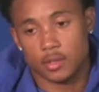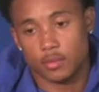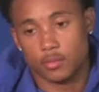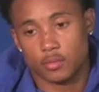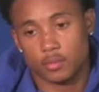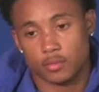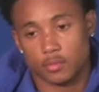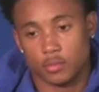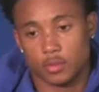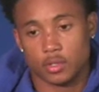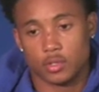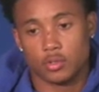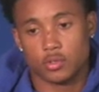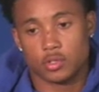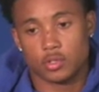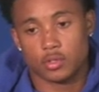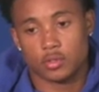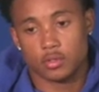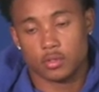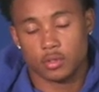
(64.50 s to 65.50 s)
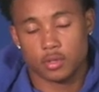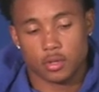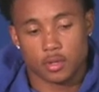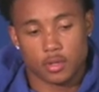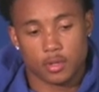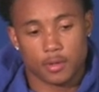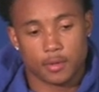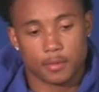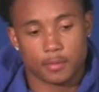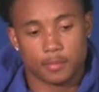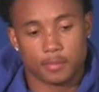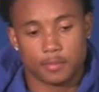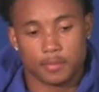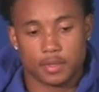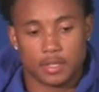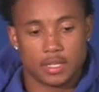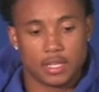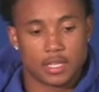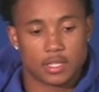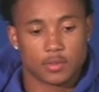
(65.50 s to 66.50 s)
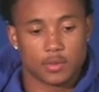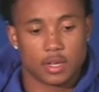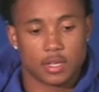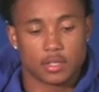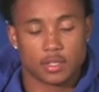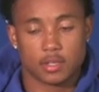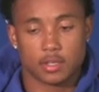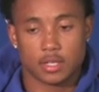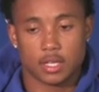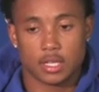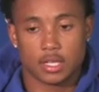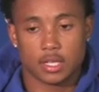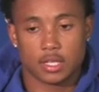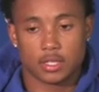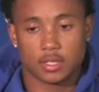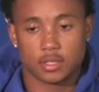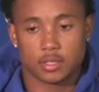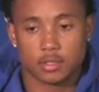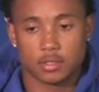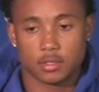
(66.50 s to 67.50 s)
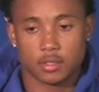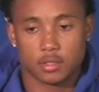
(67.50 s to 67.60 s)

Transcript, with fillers: that we're used to, um, and that's why it turned out like this.